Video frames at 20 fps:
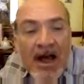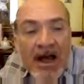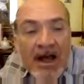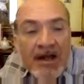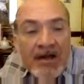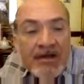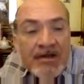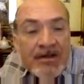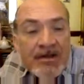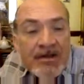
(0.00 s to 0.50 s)

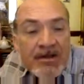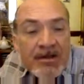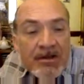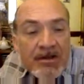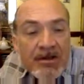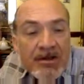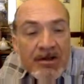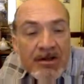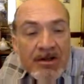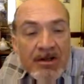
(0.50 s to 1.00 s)
And
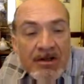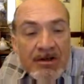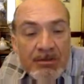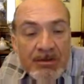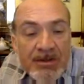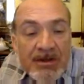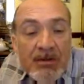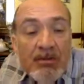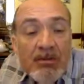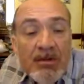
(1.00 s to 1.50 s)

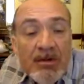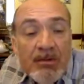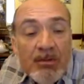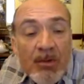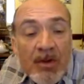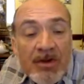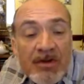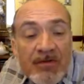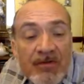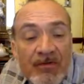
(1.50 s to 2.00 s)
someone
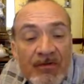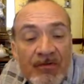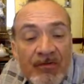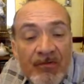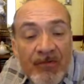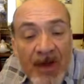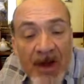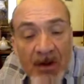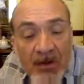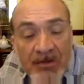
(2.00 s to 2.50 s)
once
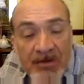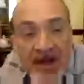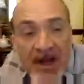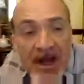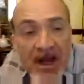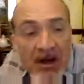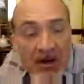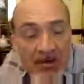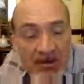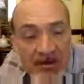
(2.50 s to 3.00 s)
found
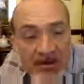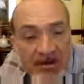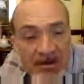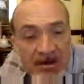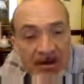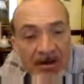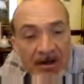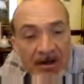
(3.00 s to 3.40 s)
out